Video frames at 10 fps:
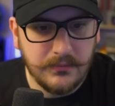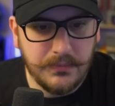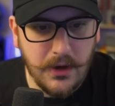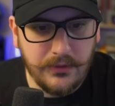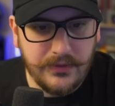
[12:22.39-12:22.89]

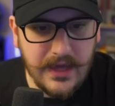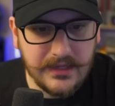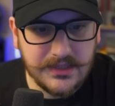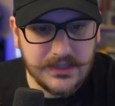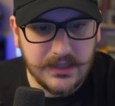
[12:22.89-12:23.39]
Both
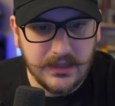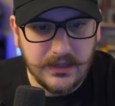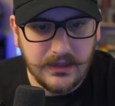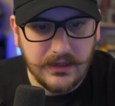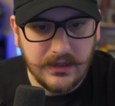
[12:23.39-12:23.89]
this
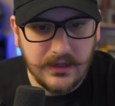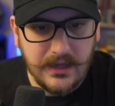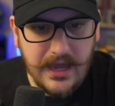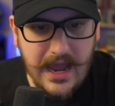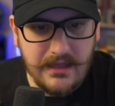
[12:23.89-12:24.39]

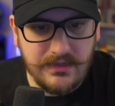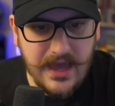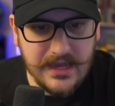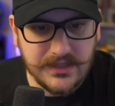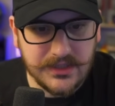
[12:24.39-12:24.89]
and
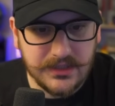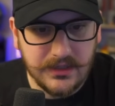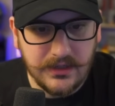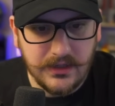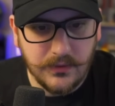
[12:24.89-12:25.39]
this
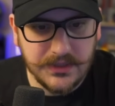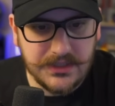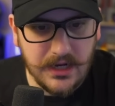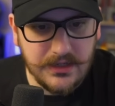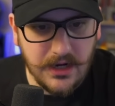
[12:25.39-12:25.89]
was
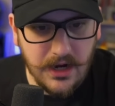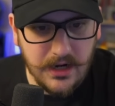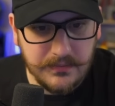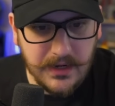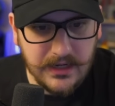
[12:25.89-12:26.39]
done to
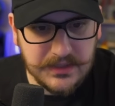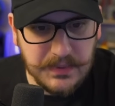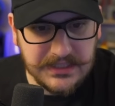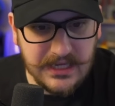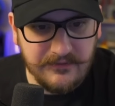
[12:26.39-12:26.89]
hurt me
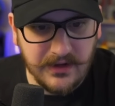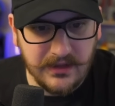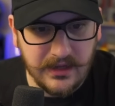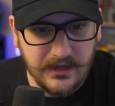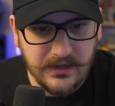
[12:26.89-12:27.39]

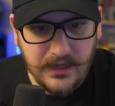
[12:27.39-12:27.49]
specifically.